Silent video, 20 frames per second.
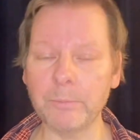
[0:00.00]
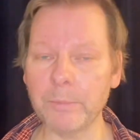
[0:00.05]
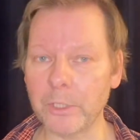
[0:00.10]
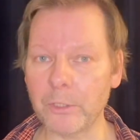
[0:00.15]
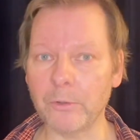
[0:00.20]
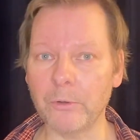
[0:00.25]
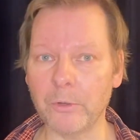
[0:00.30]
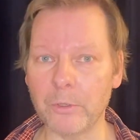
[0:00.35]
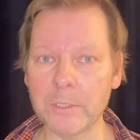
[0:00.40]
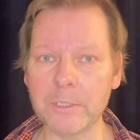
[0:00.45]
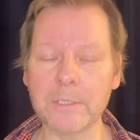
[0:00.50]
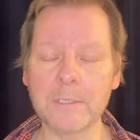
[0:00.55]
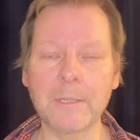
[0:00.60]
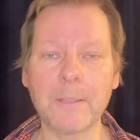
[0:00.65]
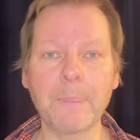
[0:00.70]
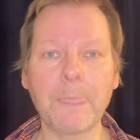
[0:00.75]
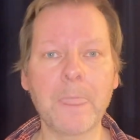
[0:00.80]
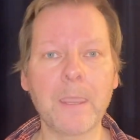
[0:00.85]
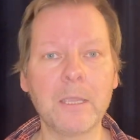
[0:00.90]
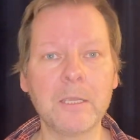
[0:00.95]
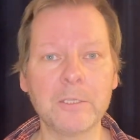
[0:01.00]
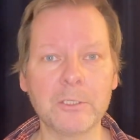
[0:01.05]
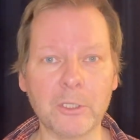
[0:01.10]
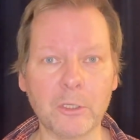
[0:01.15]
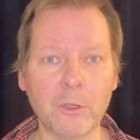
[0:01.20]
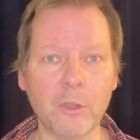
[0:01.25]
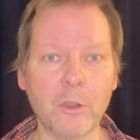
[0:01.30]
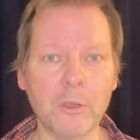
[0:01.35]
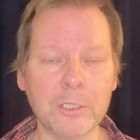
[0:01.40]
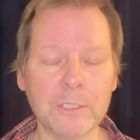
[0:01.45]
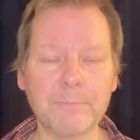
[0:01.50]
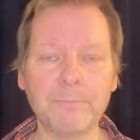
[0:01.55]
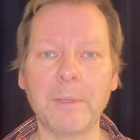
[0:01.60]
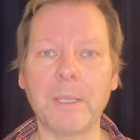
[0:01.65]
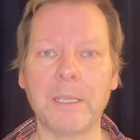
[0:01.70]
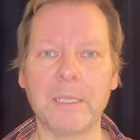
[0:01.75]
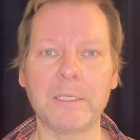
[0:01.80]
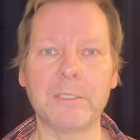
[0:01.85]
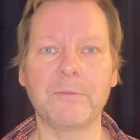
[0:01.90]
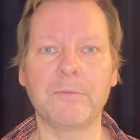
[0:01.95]
Because the cost
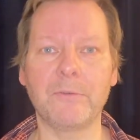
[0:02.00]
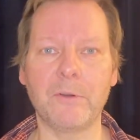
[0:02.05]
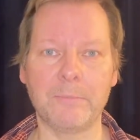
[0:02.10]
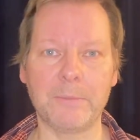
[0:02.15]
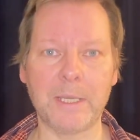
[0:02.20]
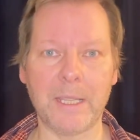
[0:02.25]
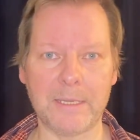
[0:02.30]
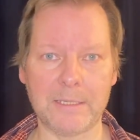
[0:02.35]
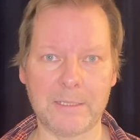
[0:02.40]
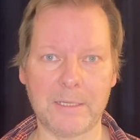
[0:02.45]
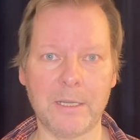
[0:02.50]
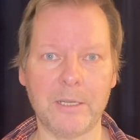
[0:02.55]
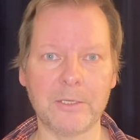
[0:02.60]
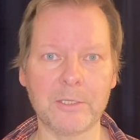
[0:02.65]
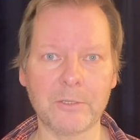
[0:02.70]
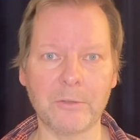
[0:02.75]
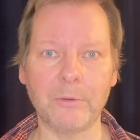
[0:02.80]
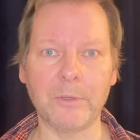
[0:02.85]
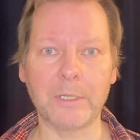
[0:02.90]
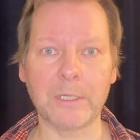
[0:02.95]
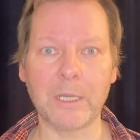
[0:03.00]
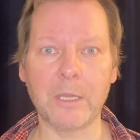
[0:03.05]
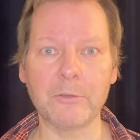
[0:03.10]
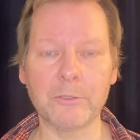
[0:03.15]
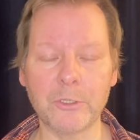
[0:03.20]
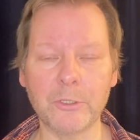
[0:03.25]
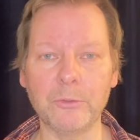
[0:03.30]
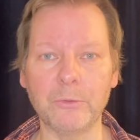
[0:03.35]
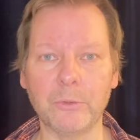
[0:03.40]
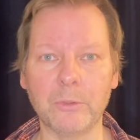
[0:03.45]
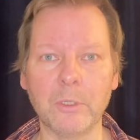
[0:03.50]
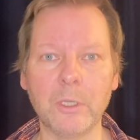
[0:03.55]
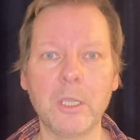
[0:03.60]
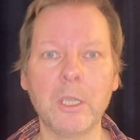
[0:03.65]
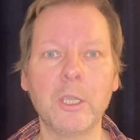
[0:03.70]
base from Tesla is going down too.